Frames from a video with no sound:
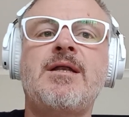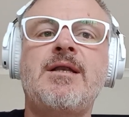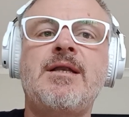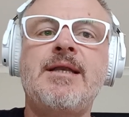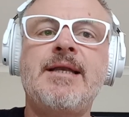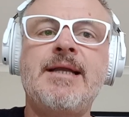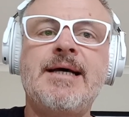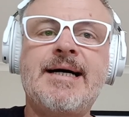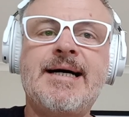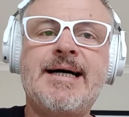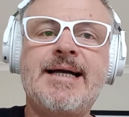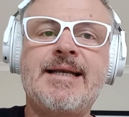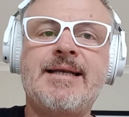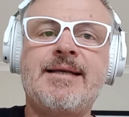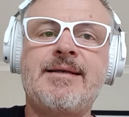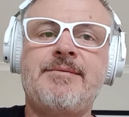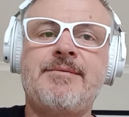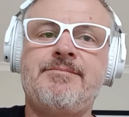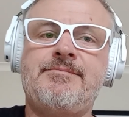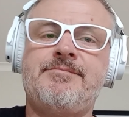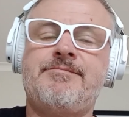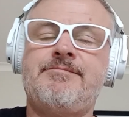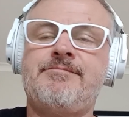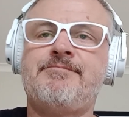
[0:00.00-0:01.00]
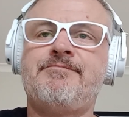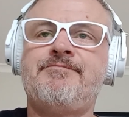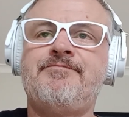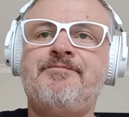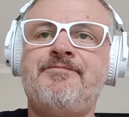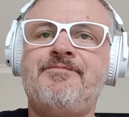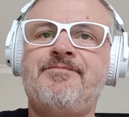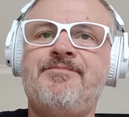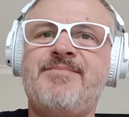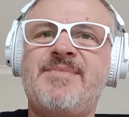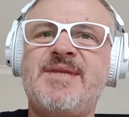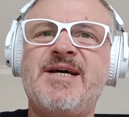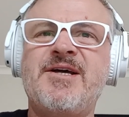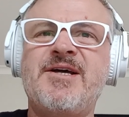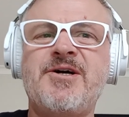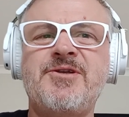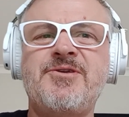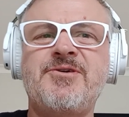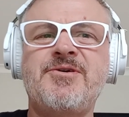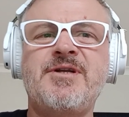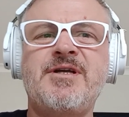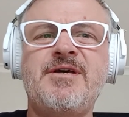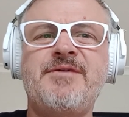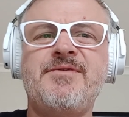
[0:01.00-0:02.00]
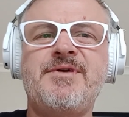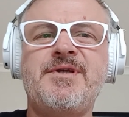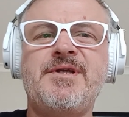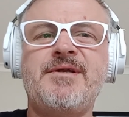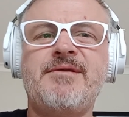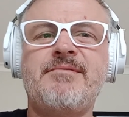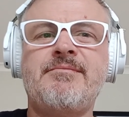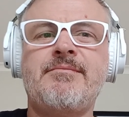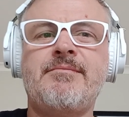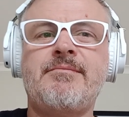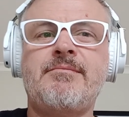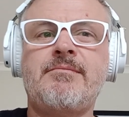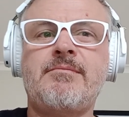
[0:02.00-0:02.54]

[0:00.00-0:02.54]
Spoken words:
And I don't even